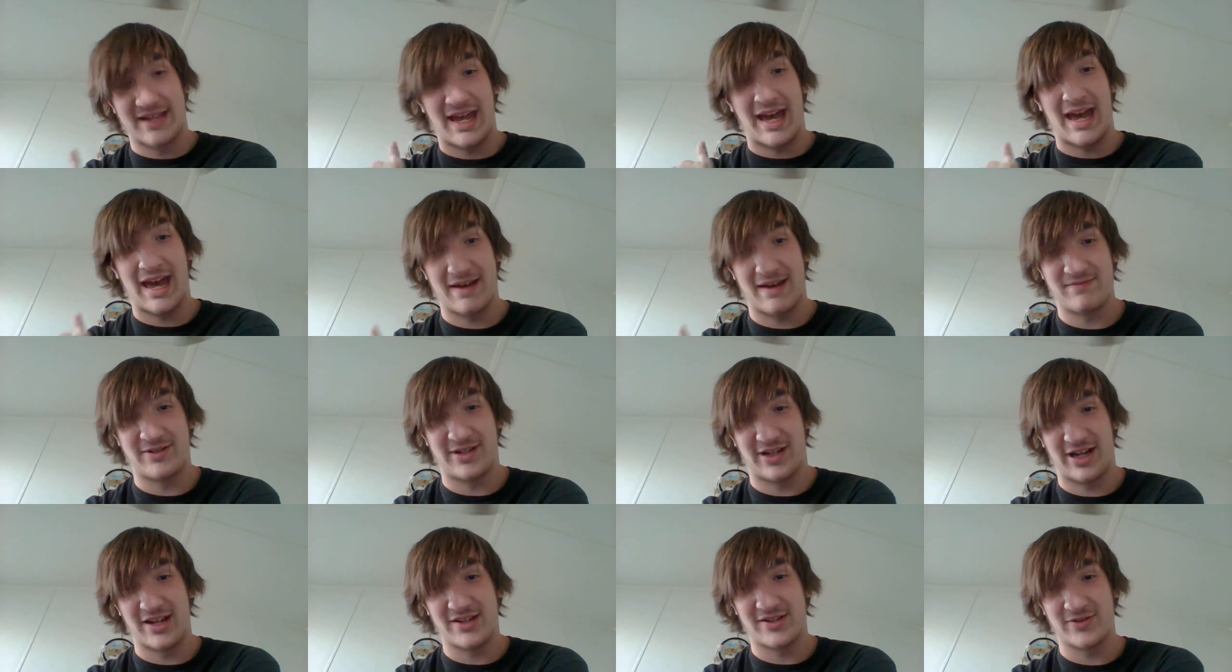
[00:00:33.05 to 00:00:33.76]
that
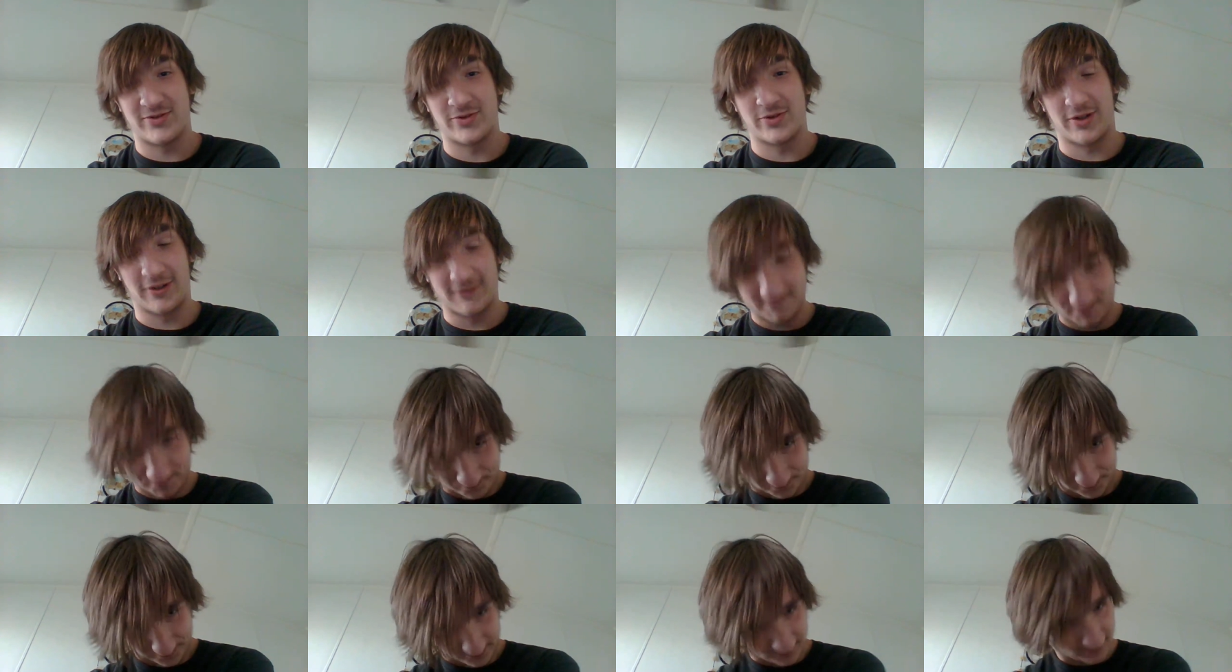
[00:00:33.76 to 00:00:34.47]
happen at school.
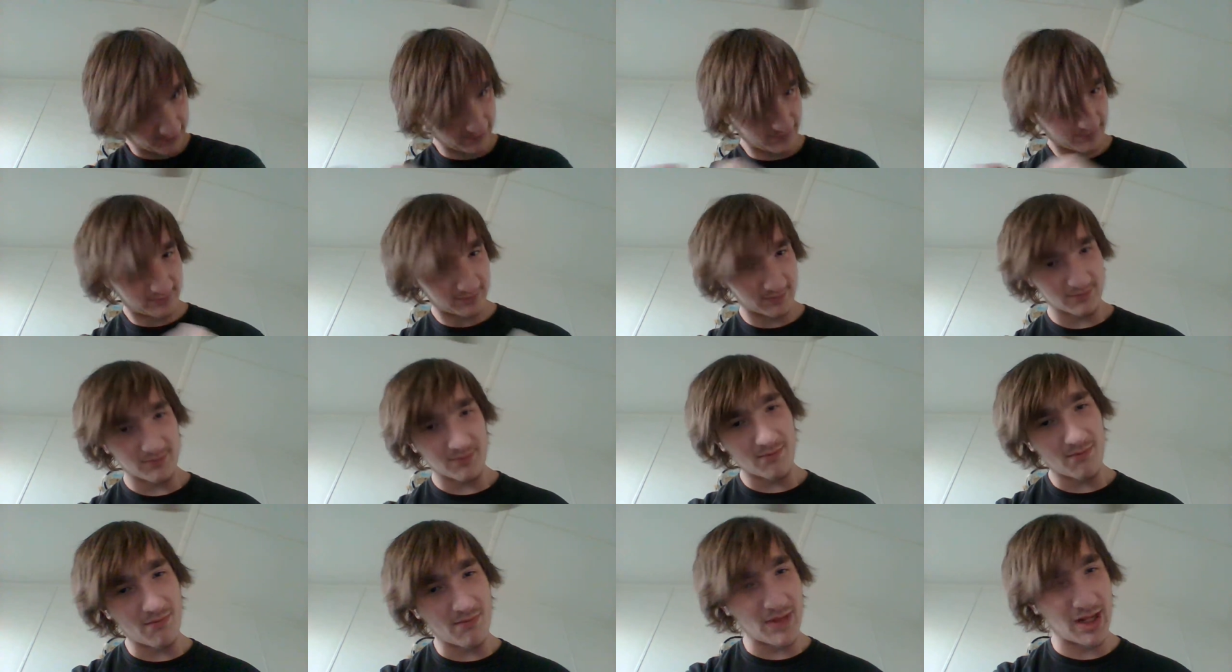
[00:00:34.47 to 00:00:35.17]

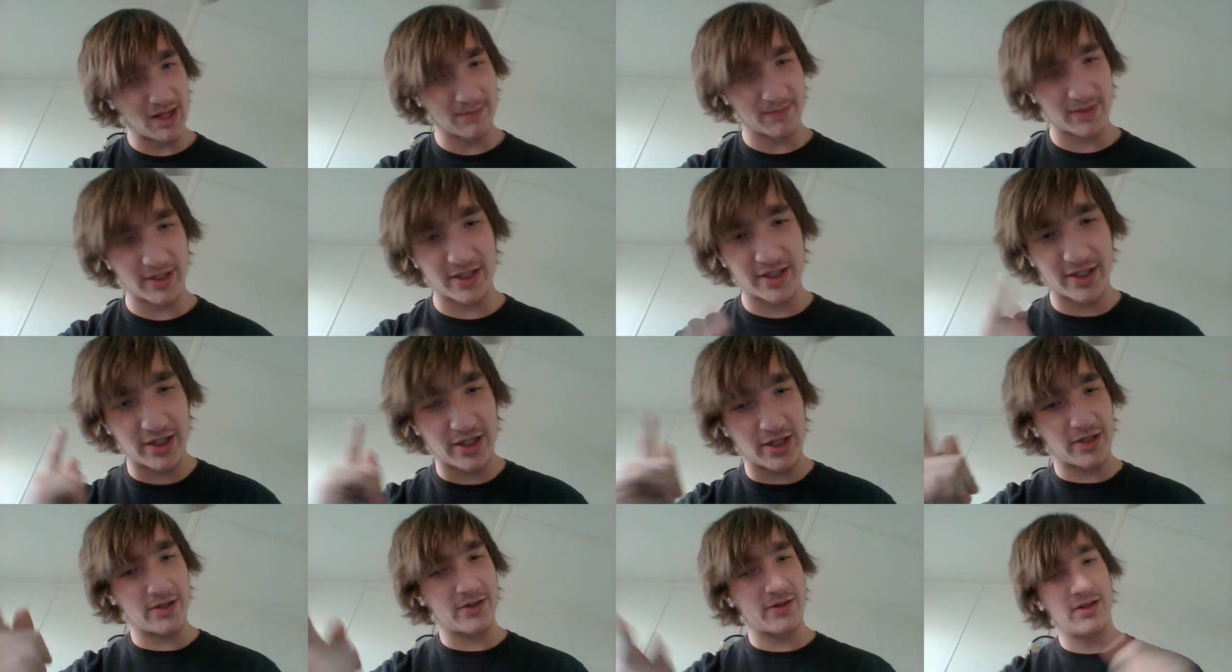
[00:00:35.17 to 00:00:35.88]
I'm gonna
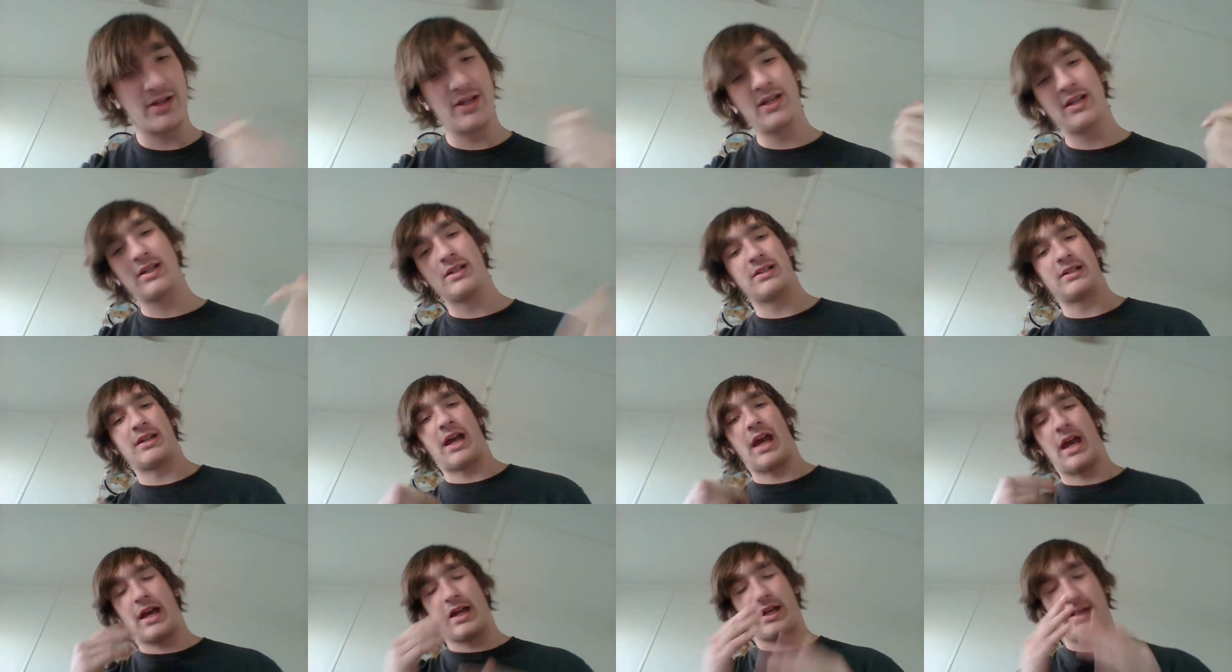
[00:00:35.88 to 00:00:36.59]
go
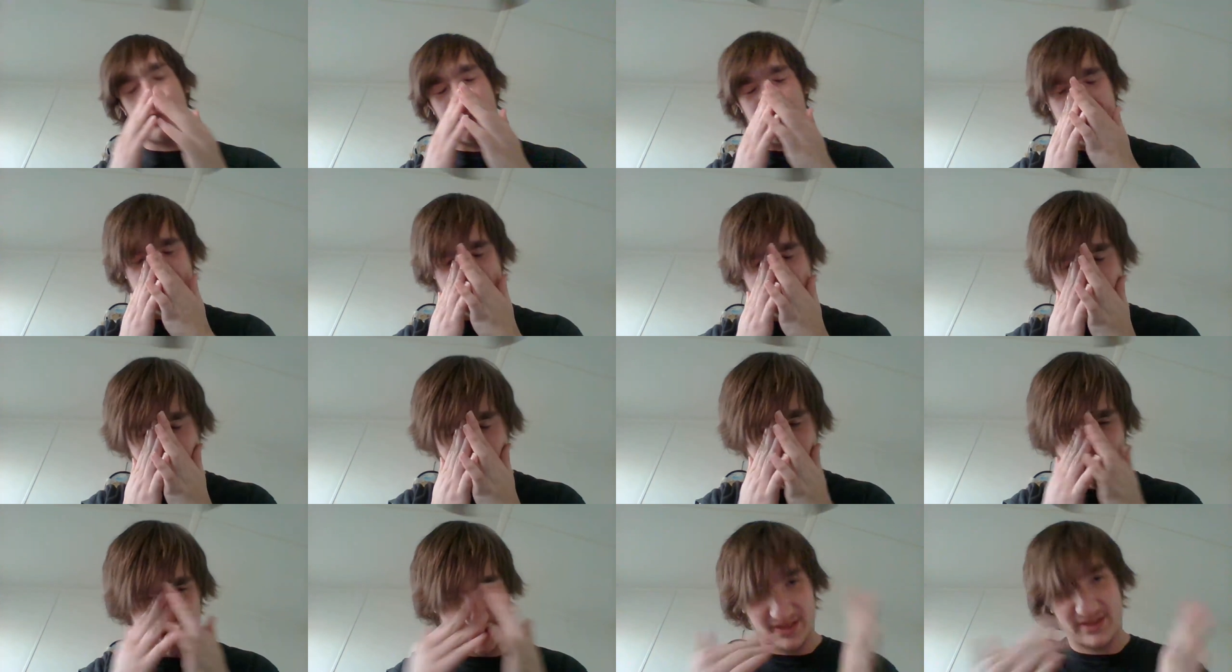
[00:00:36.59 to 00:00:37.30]

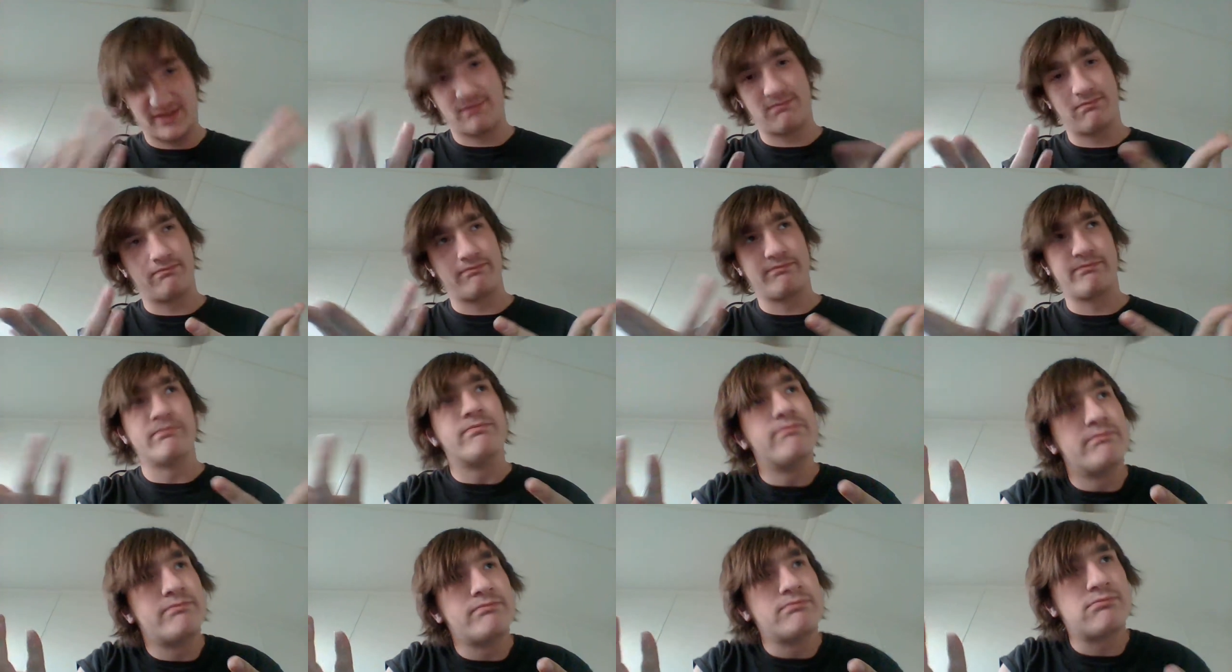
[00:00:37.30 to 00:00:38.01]
and just
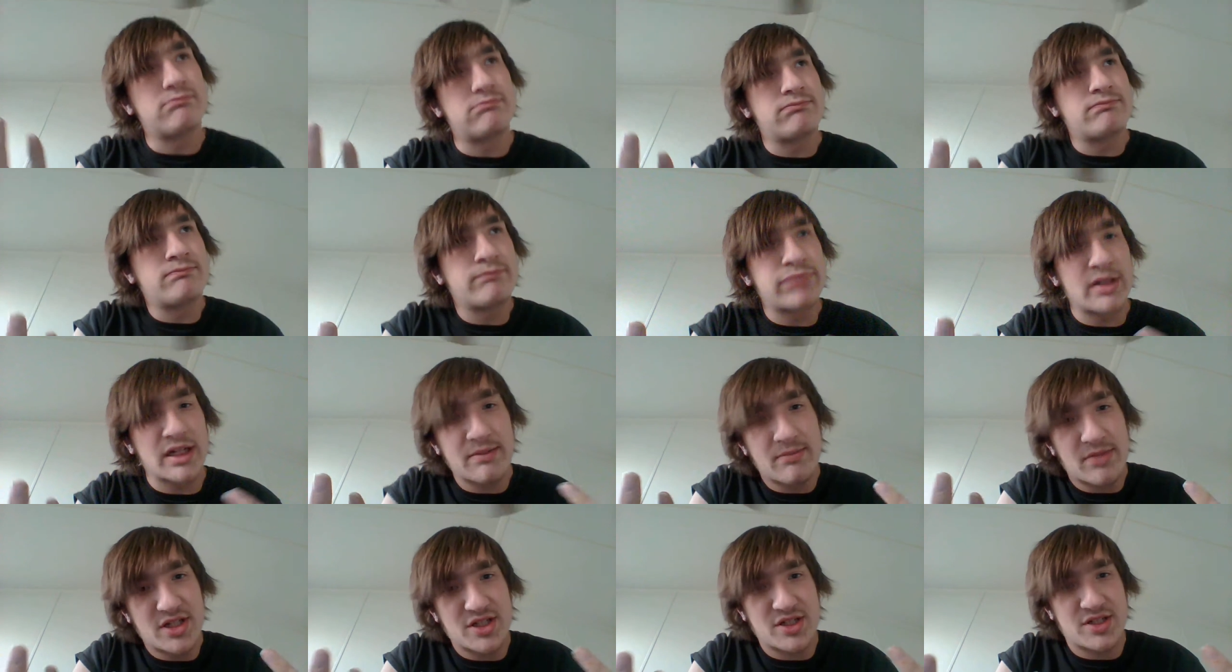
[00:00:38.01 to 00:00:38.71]

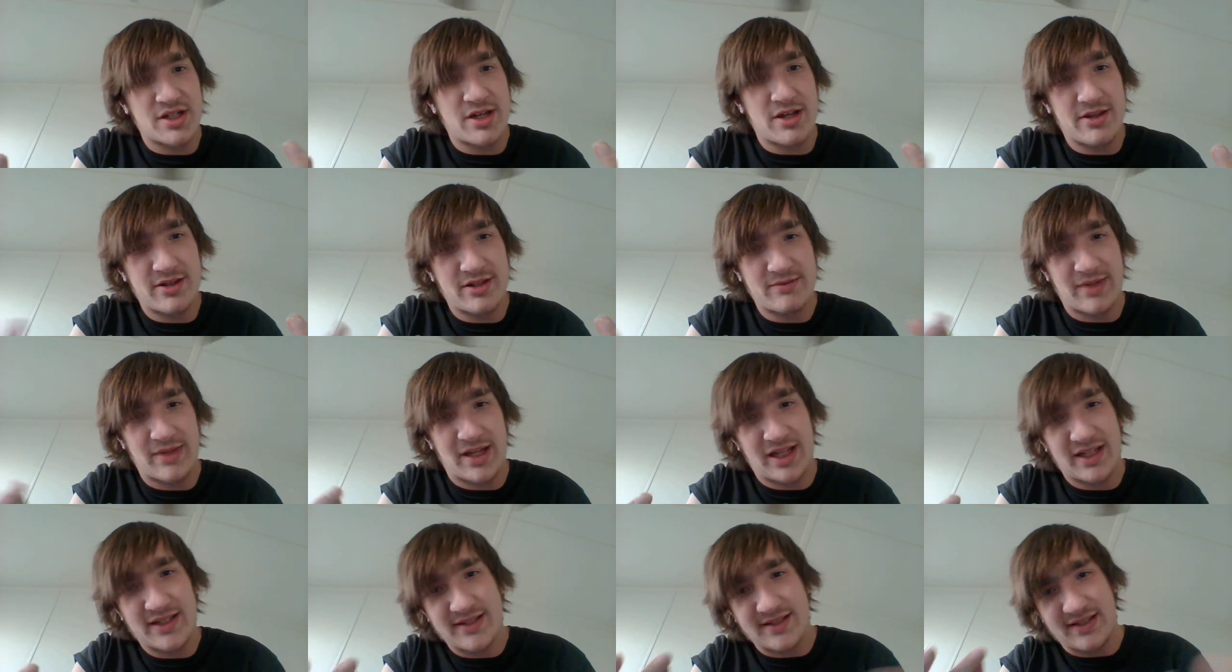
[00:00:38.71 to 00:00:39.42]
pretty much tell them
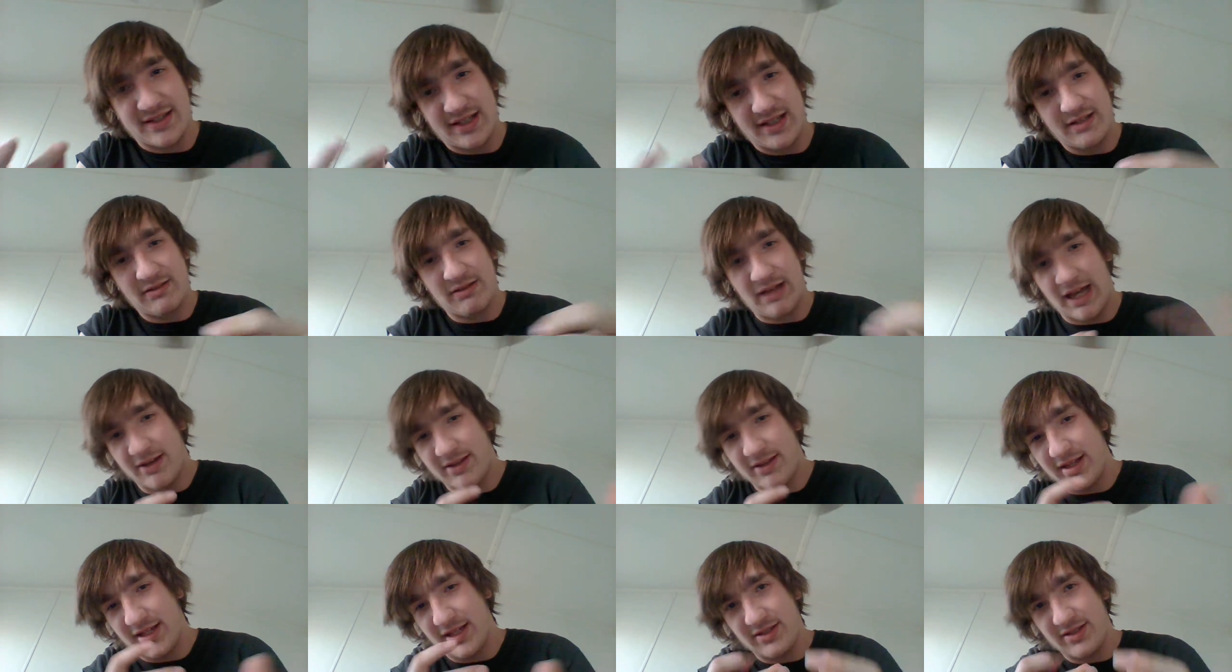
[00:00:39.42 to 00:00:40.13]
and see
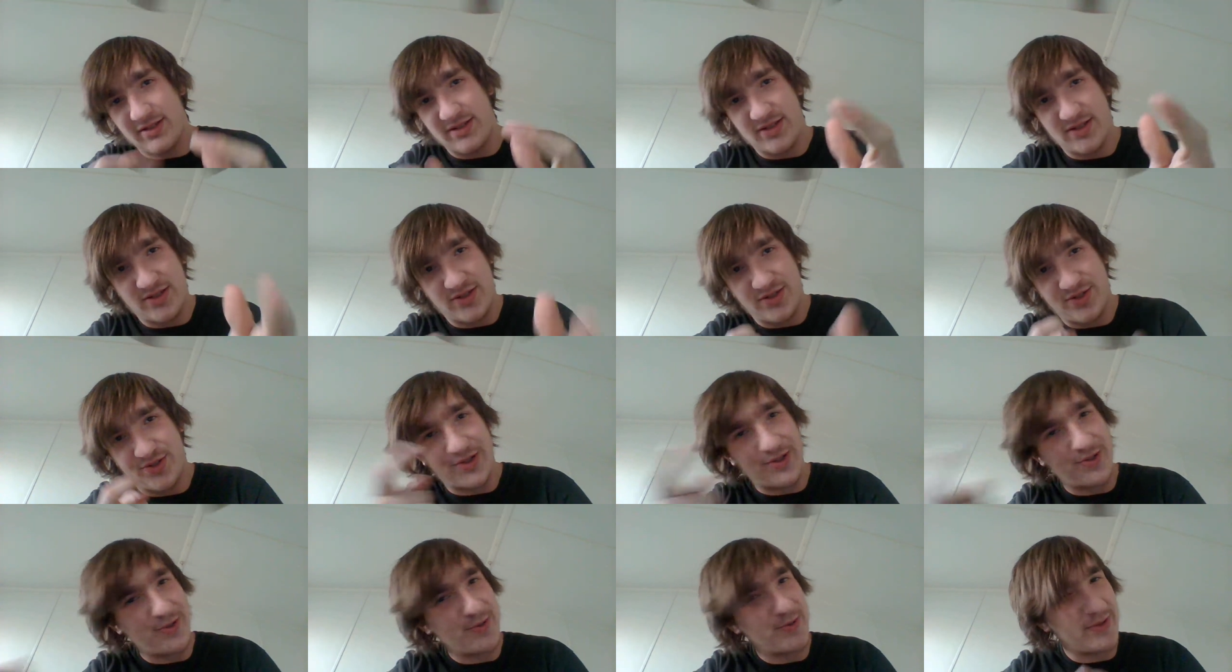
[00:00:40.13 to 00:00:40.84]
how they
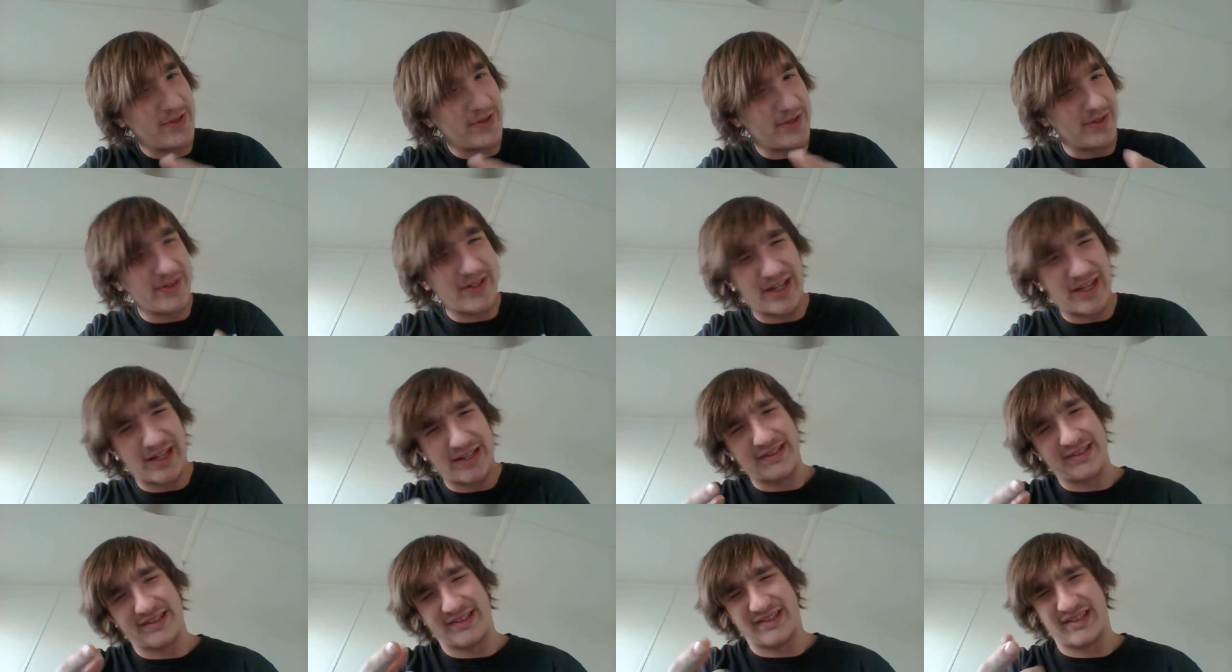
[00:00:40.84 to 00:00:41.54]
do with you
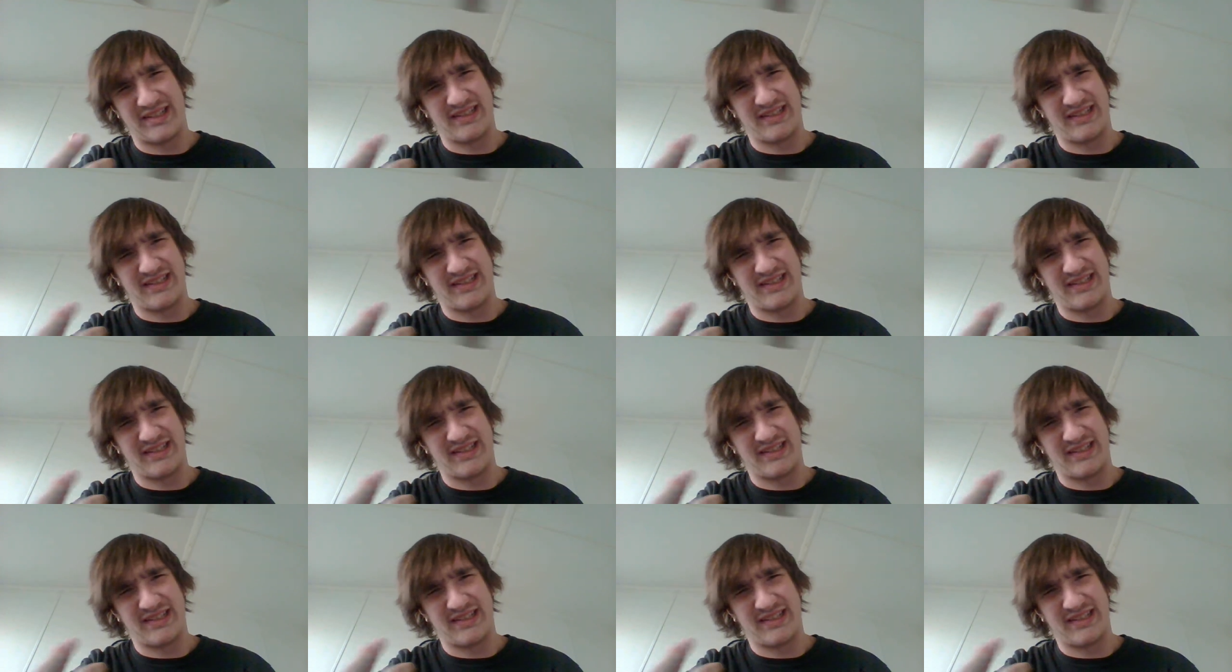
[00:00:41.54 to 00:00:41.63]
guys.